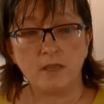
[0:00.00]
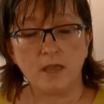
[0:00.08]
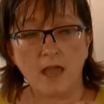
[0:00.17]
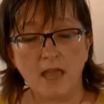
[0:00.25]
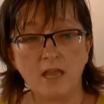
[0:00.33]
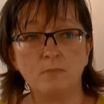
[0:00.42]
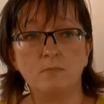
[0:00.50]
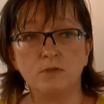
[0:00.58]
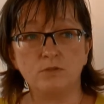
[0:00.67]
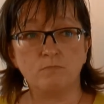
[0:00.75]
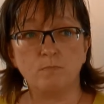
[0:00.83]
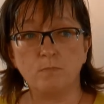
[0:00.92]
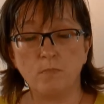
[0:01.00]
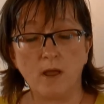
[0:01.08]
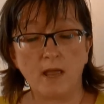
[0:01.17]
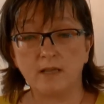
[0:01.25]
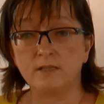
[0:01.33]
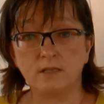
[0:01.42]
aim is
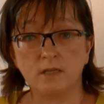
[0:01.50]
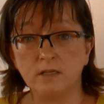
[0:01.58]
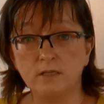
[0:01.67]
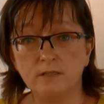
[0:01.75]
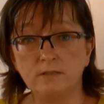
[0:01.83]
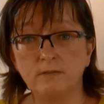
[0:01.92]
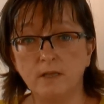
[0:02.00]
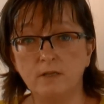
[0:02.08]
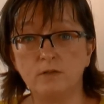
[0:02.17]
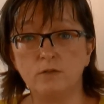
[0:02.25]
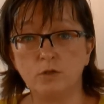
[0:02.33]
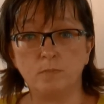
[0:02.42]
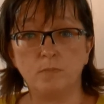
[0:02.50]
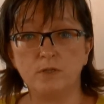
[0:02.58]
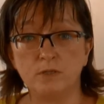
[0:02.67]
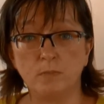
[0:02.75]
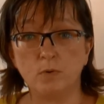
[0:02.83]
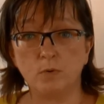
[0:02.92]
excellent and should be
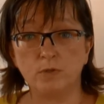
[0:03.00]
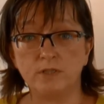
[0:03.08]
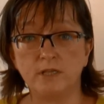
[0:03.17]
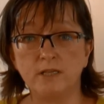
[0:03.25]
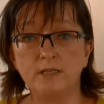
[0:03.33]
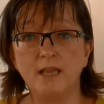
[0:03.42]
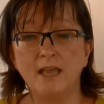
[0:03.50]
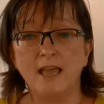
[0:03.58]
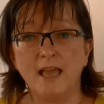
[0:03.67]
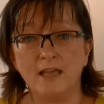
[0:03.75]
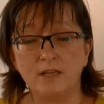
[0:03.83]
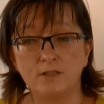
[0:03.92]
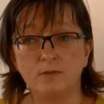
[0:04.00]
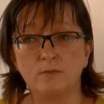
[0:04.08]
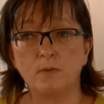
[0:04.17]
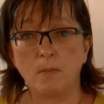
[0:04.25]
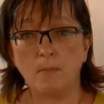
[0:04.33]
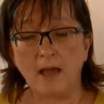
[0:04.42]
supported, and it's
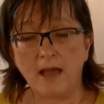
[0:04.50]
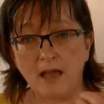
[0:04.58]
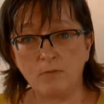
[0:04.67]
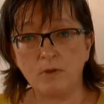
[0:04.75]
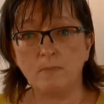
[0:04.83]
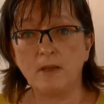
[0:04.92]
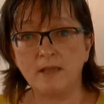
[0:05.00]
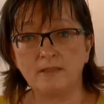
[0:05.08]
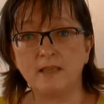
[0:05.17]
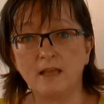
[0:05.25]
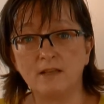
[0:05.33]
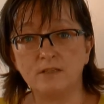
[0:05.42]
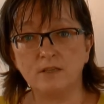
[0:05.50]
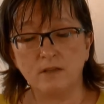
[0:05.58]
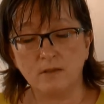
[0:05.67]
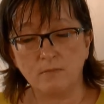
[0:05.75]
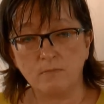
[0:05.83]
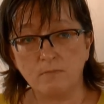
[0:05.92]
about how we make that
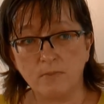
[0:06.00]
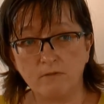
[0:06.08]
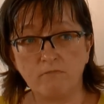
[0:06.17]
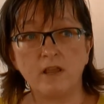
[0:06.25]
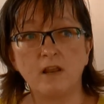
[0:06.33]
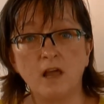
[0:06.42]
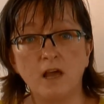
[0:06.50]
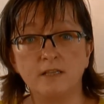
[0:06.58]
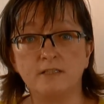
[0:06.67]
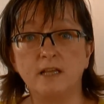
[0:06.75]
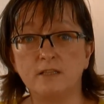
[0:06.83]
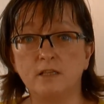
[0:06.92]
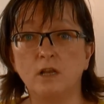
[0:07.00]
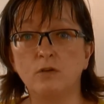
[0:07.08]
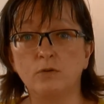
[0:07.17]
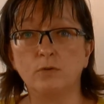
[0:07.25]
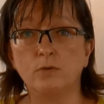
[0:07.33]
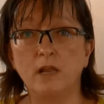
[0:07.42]
be realised at the
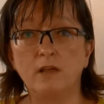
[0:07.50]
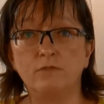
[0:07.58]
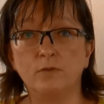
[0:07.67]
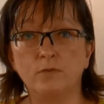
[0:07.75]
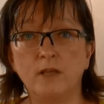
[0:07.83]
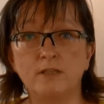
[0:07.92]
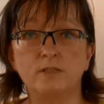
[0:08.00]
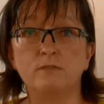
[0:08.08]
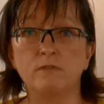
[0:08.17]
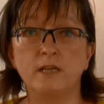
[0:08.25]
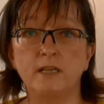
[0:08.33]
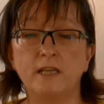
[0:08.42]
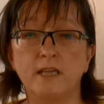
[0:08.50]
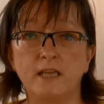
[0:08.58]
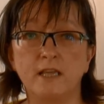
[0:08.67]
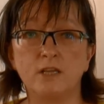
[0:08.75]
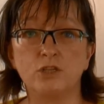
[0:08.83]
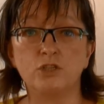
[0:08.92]
local level. That's the really
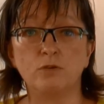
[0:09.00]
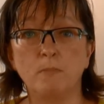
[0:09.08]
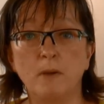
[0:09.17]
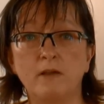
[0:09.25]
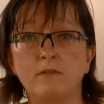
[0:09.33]
key issue about